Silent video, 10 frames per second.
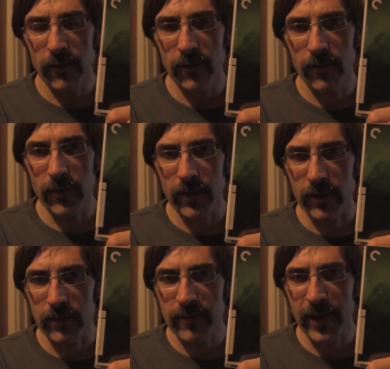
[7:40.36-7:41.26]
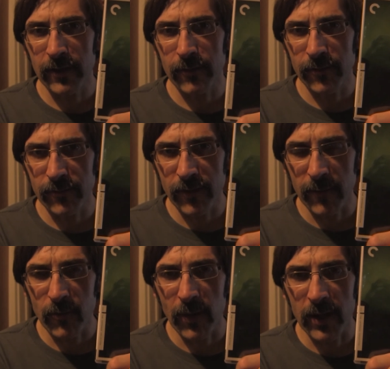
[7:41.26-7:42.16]
the second or third time
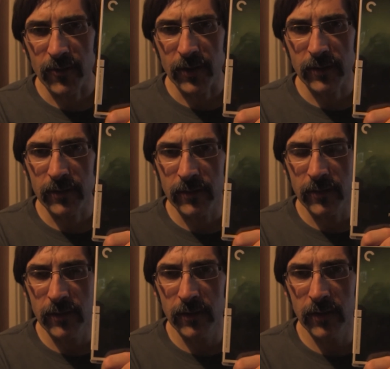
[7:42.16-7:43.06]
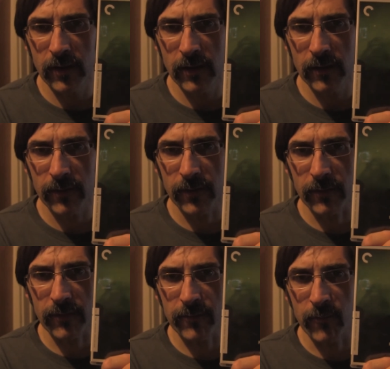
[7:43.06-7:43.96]
you watch it.
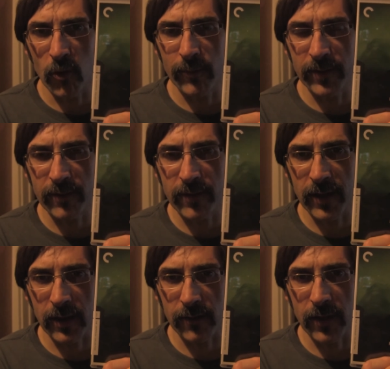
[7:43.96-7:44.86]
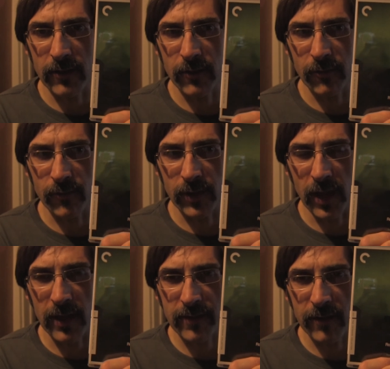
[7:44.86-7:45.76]
There's moments in it that you don't
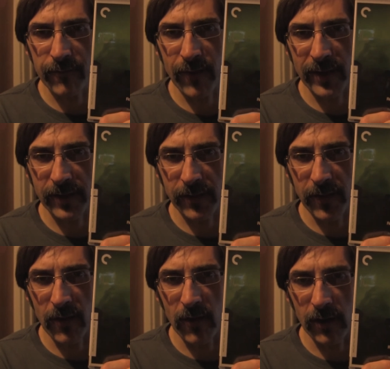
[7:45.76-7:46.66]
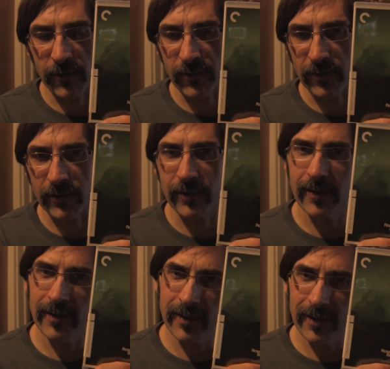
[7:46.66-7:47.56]
realize how frightening they are until
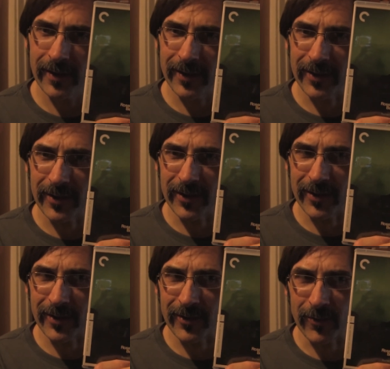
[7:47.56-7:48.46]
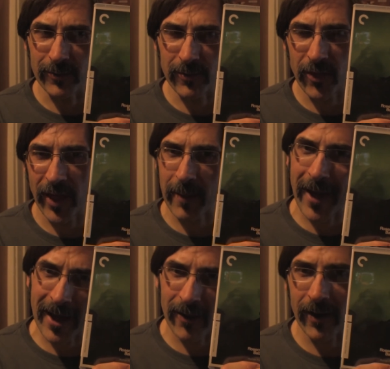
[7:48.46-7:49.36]
you think
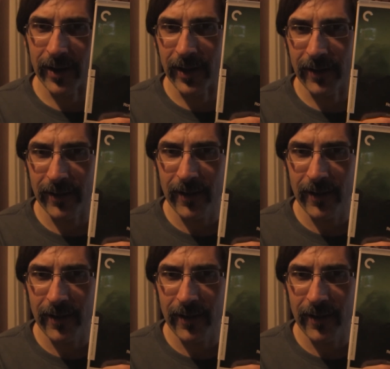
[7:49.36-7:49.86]
back on it.